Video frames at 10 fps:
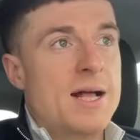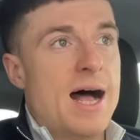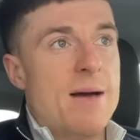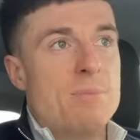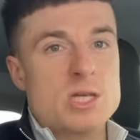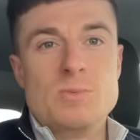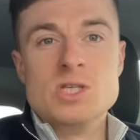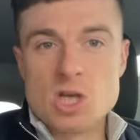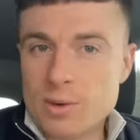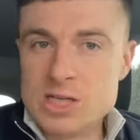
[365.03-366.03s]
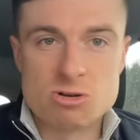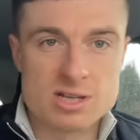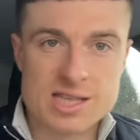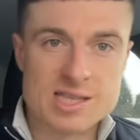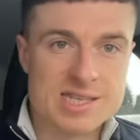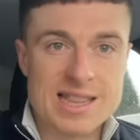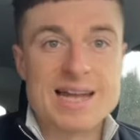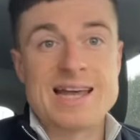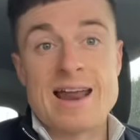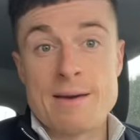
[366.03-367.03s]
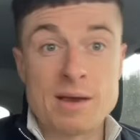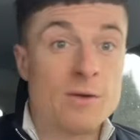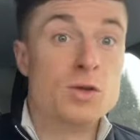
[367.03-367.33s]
Um, but it's been so interesting to see that dynamic